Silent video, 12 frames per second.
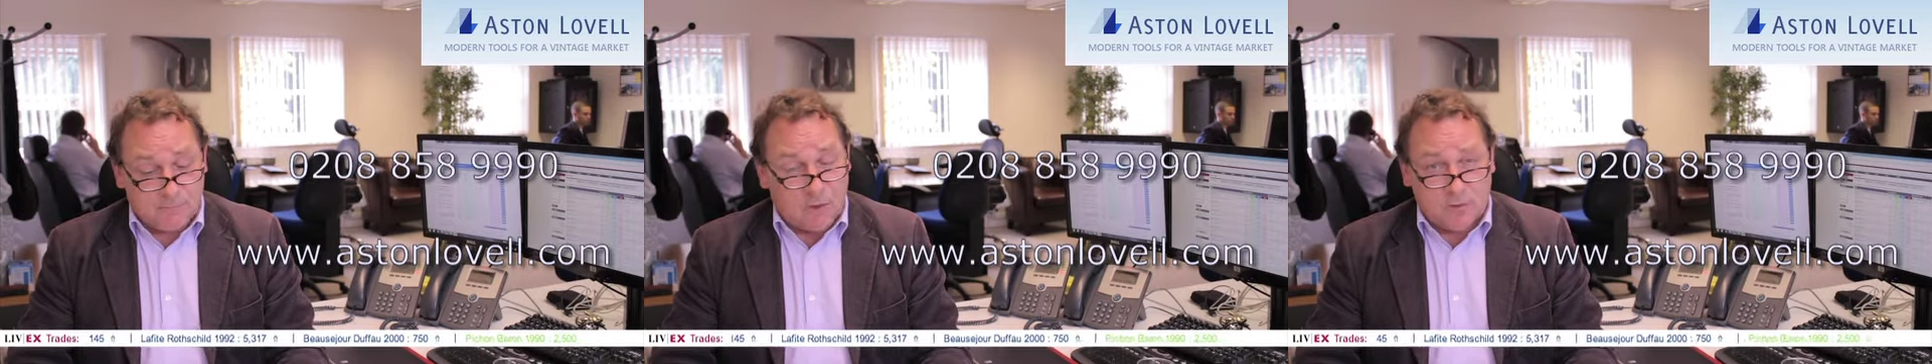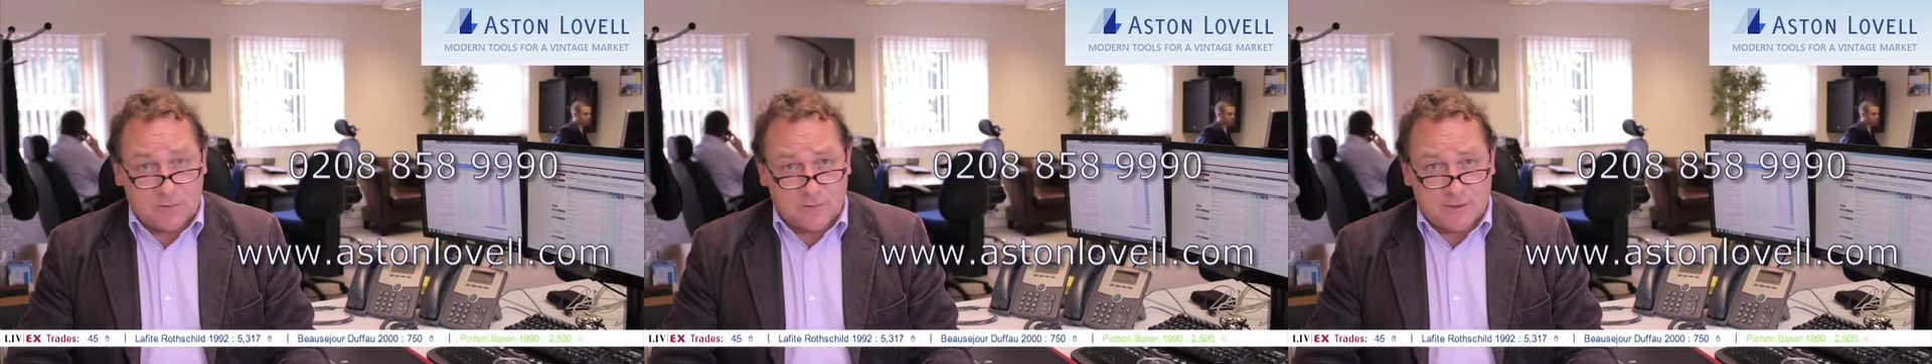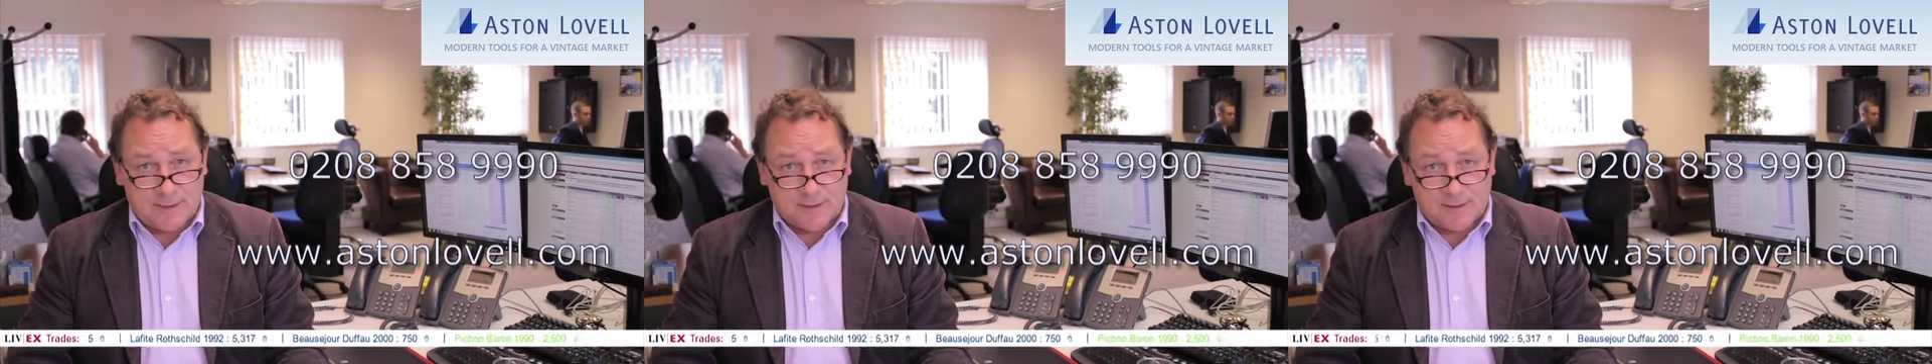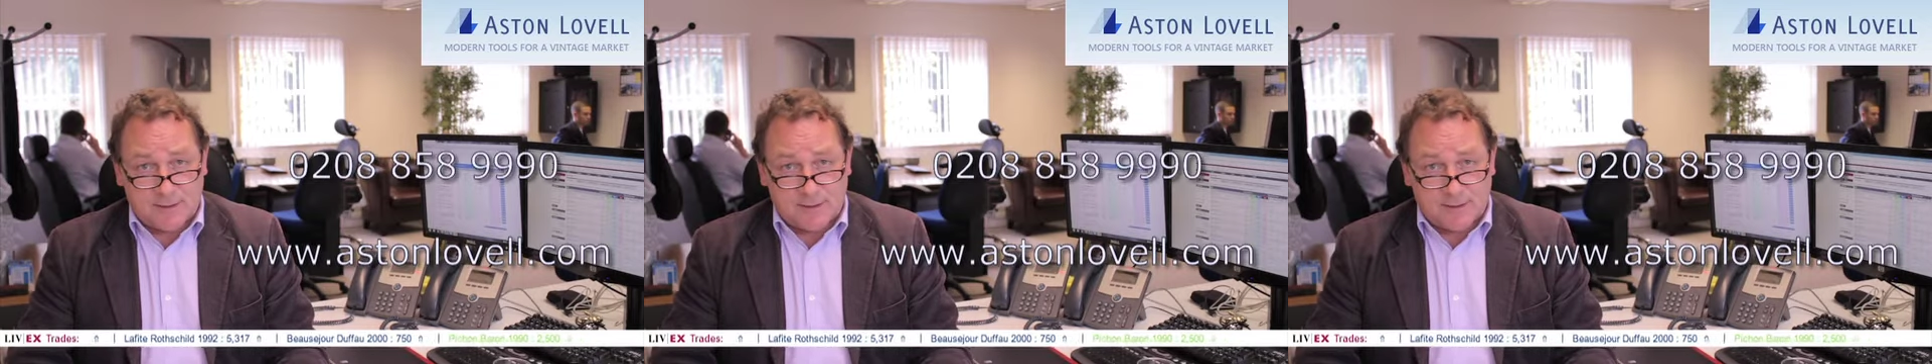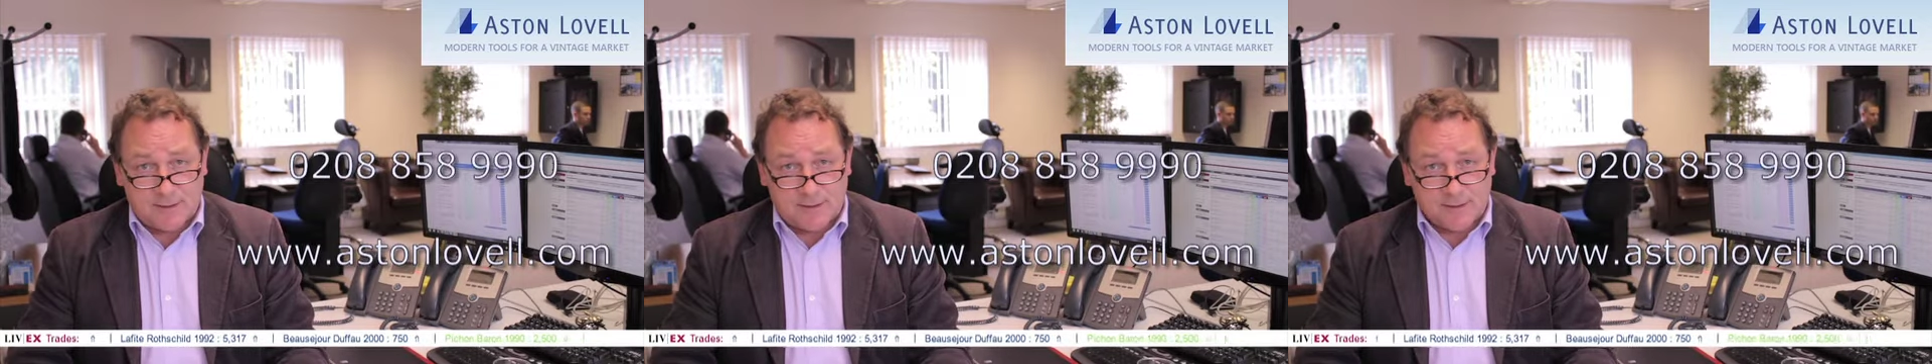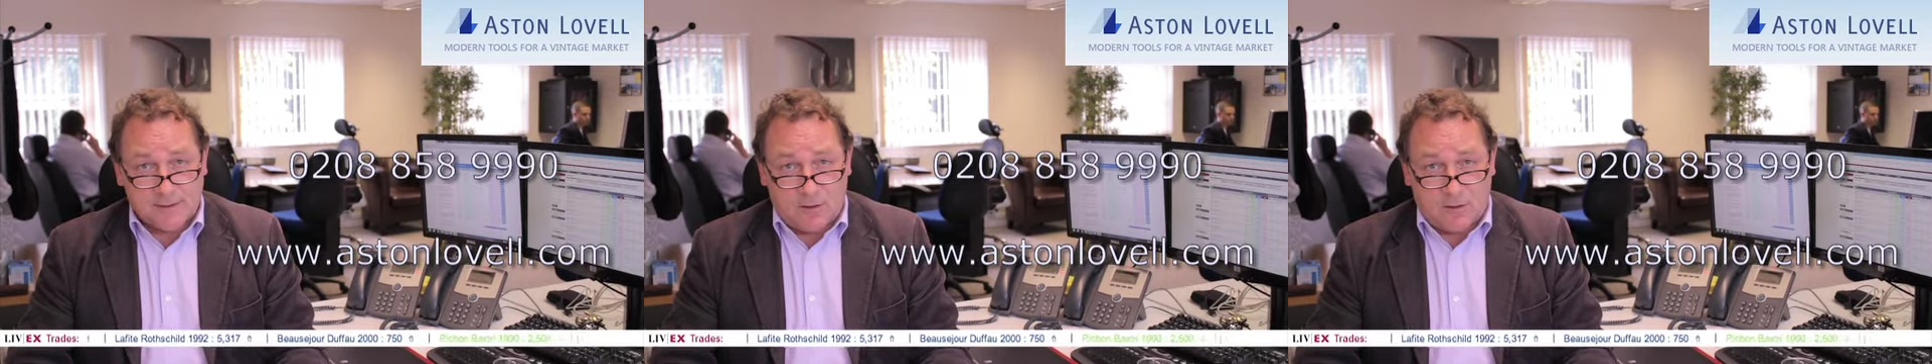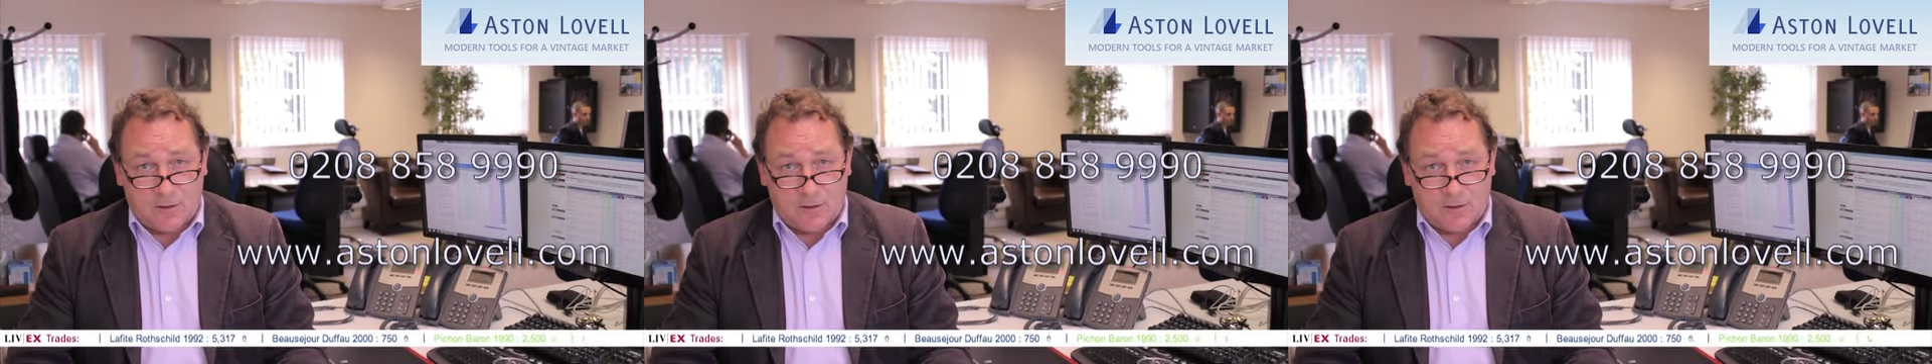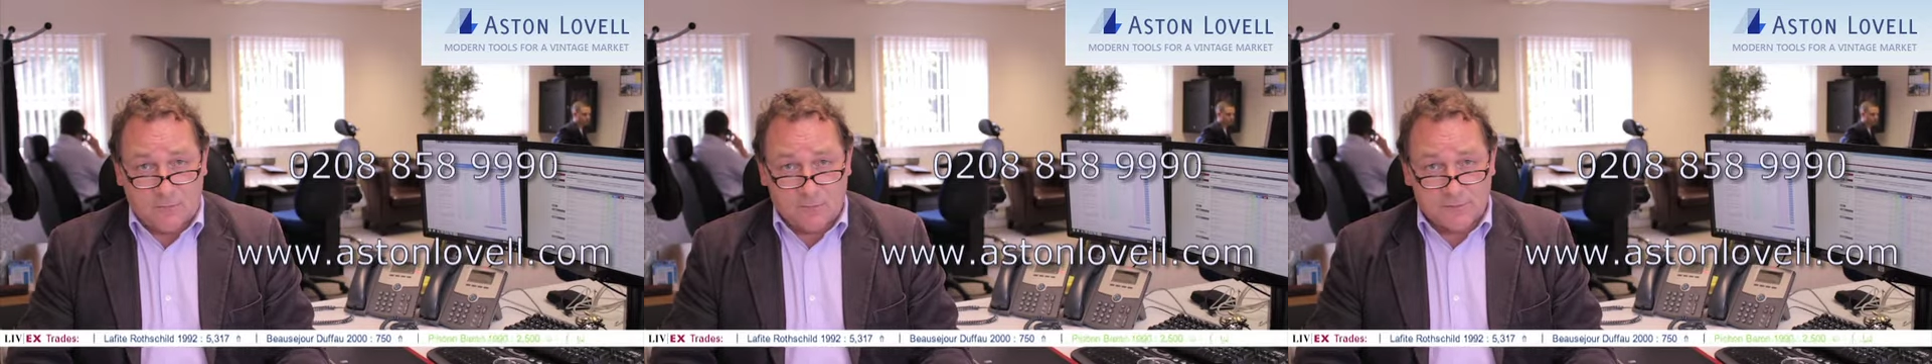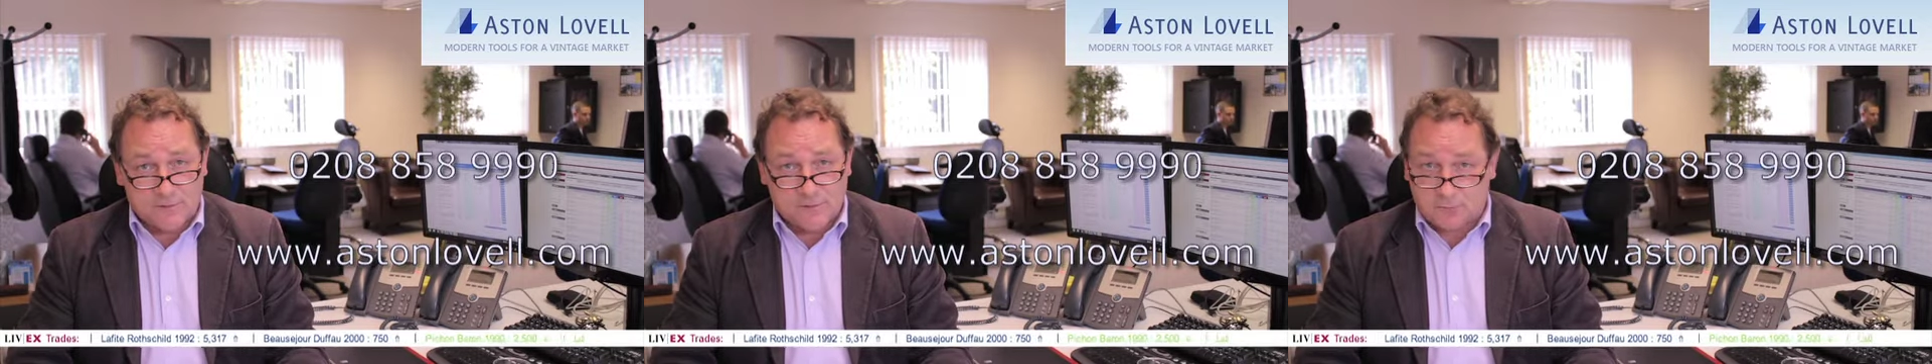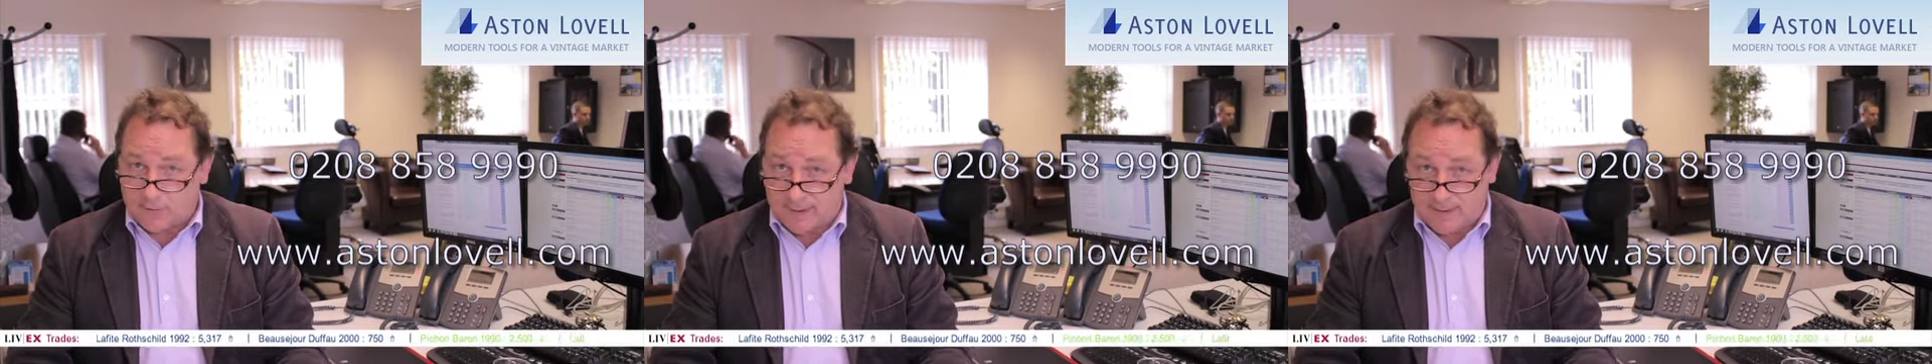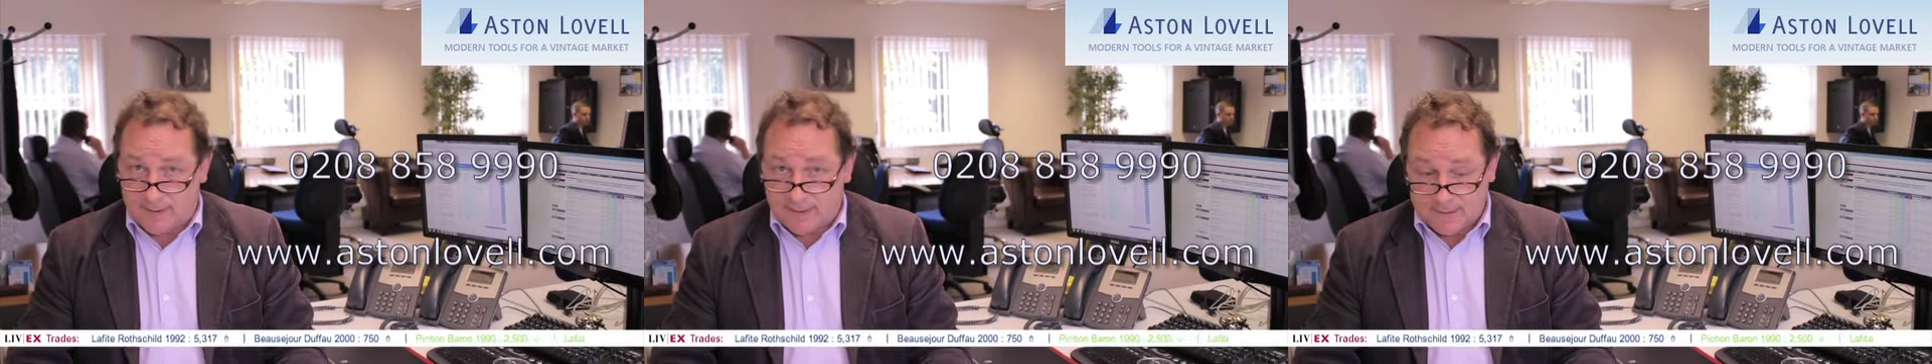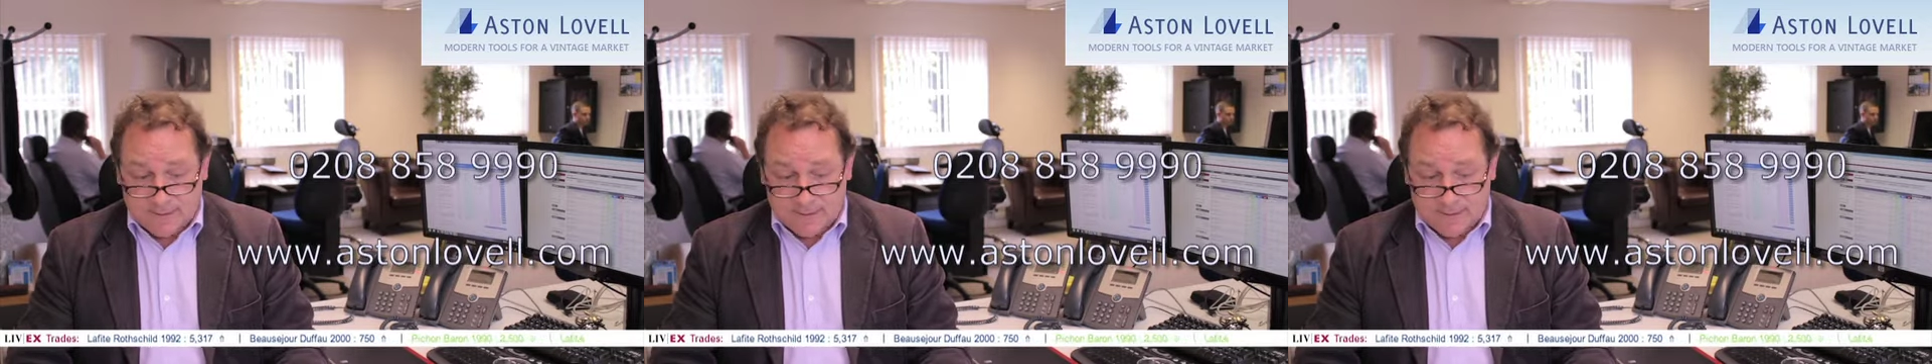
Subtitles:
Our contact details are on the screen.